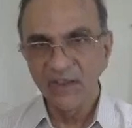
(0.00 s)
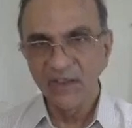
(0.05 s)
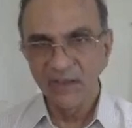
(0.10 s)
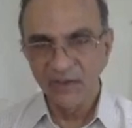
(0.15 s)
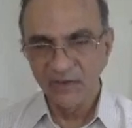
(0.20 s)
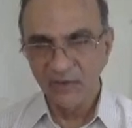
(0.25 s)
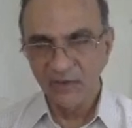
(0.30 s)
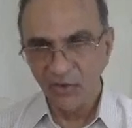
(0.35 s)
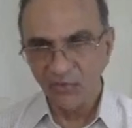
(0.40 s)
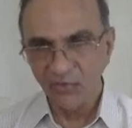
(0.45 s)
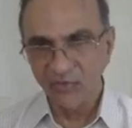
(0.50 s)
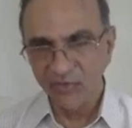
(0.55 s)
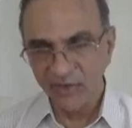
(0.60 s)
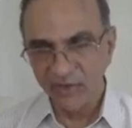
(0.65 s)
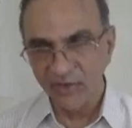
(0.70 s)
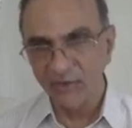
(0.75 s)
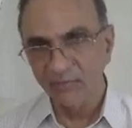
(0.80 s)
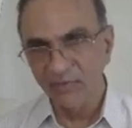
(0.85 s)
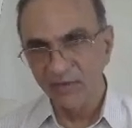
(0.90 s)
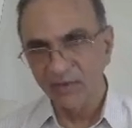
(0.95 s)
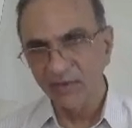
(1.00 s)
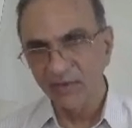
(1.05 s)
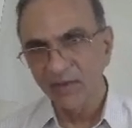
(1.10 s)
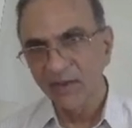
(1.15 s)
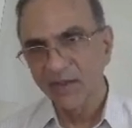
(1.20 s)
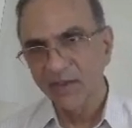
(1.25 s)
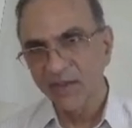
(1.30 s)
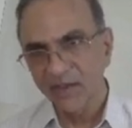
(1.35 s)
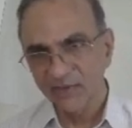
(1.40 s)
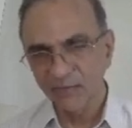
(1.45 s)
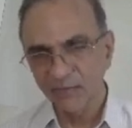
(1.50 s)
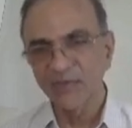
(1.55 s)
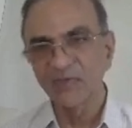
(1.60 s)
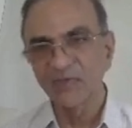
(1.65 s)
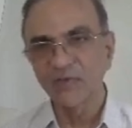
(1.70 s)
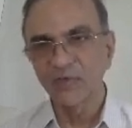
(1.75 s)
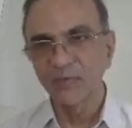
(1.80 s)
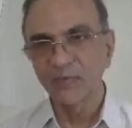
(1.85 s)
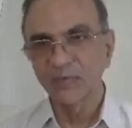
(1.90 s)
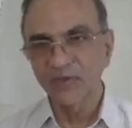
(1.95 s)
it is not treatable,
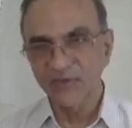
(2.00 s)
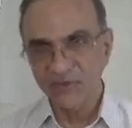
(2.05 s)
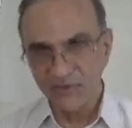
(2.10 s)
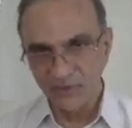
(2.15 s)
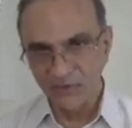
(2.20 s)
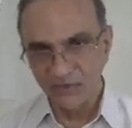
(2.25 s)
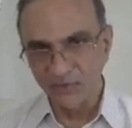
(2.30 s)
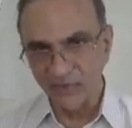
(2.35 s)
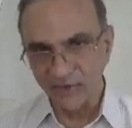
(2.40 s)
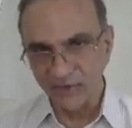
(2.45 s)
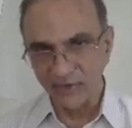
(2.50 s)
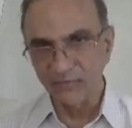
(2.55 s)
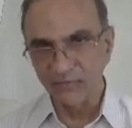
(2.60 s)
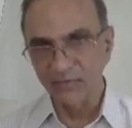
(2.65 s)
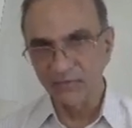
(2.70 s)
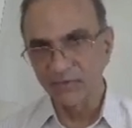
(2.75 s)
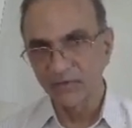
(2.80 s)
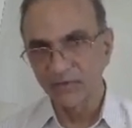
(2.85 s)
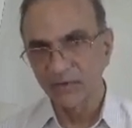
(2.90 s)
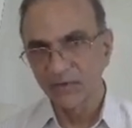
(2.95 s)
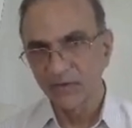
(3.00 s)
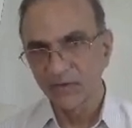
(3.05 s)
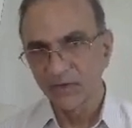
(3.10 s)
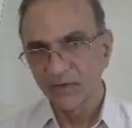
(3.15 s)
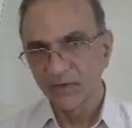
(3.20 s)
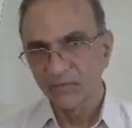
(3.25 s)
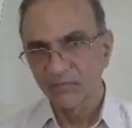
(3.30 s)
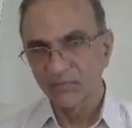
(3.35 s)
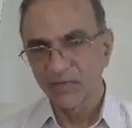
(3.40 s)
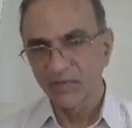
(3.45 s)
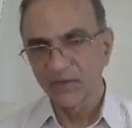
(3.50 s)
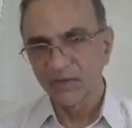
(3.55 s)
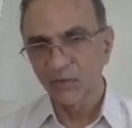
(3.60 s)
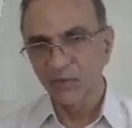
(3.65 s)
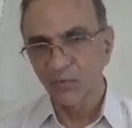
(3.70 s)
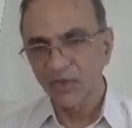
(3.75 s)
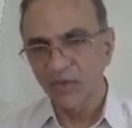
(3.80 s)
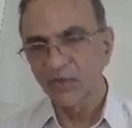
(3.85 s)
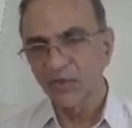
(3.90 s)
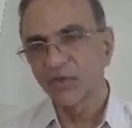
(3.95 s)
expensive, but still treatable. But the
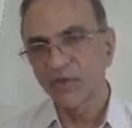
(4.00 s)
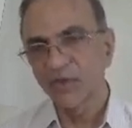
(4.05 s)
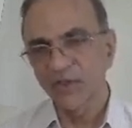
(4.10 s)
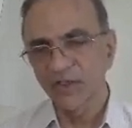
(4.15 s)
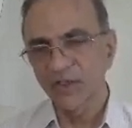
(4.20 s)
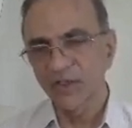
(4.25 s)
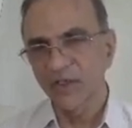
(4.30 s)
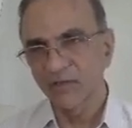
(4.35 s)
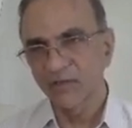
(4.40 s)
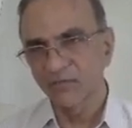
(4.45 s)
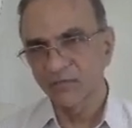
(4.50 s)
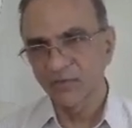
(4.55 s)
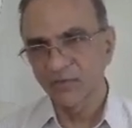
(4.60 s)
one on your left,